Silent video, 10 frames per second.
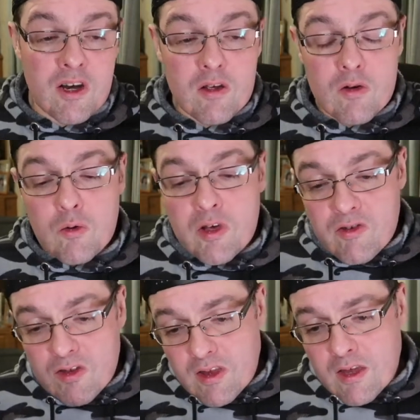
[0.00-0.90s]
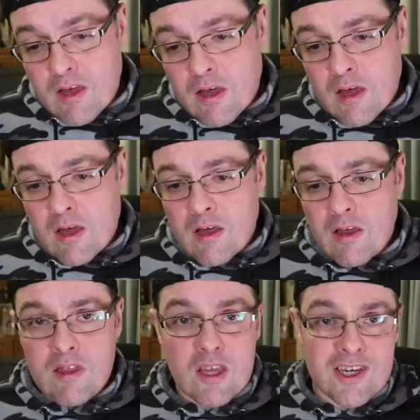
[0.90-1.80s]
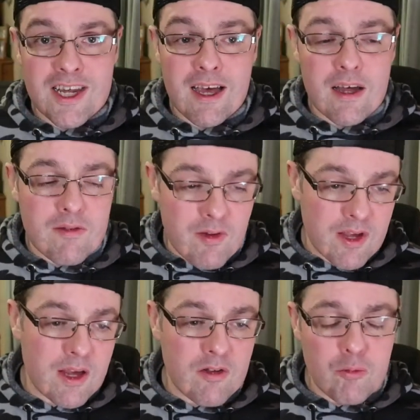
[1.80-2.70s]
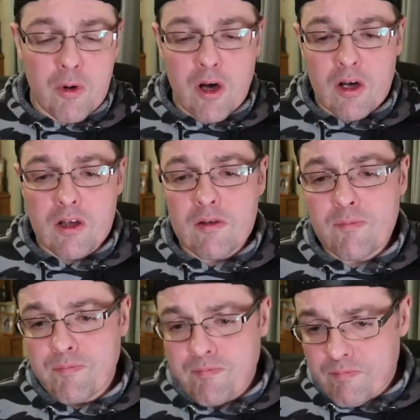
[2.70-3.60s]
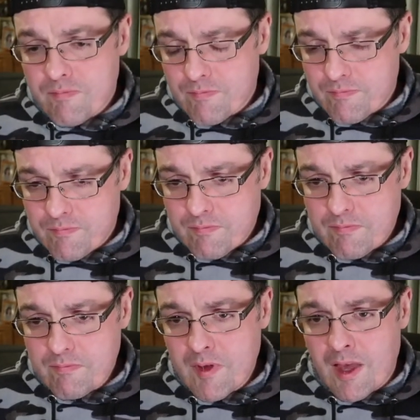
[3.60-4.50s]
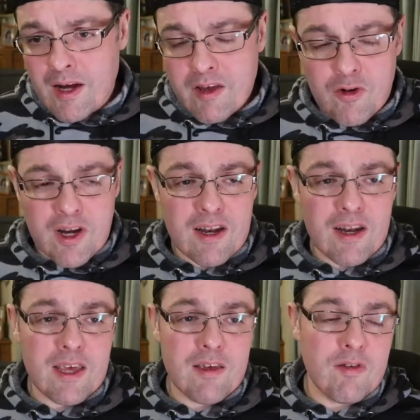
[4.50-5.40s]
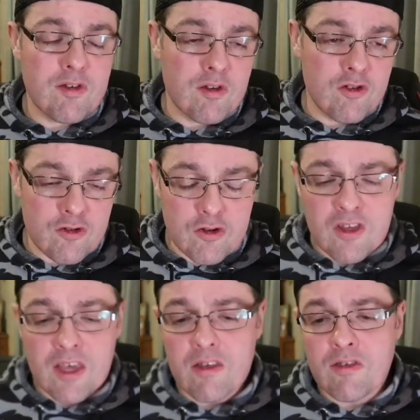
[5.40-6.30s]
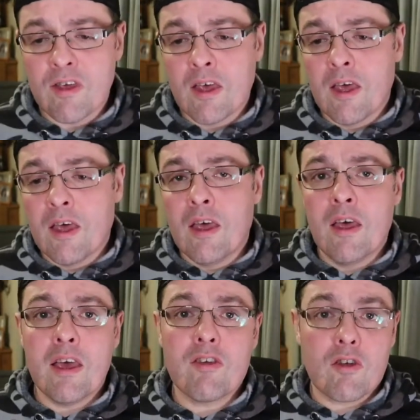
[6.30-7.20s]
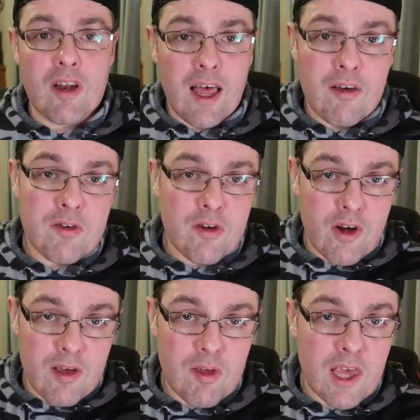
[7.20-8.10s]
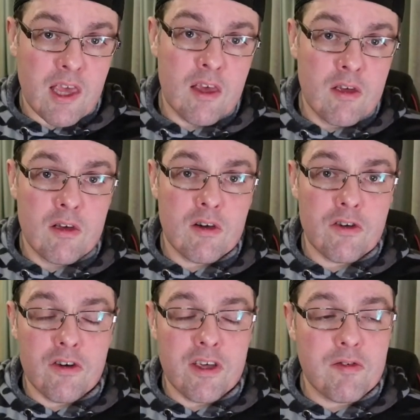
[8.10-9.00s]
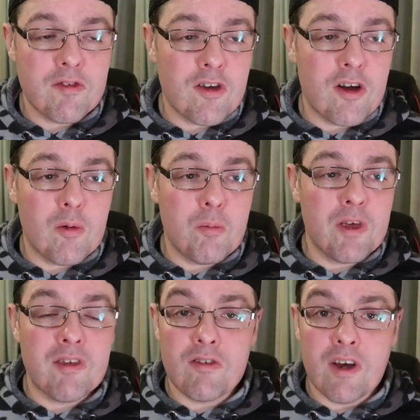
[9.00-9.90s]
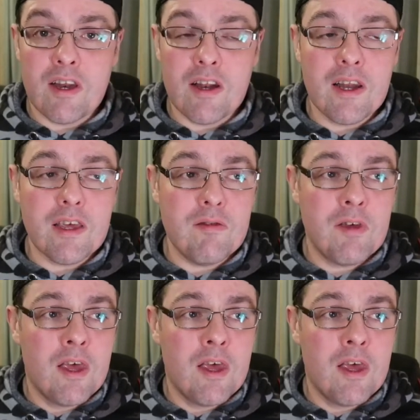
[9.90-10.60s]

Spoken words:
to go, he's got the check and everything in his pocket. And he's ready to leave, he's got a suitcase, he's got Laughing Gravy underneath his arm, he's ready to leave.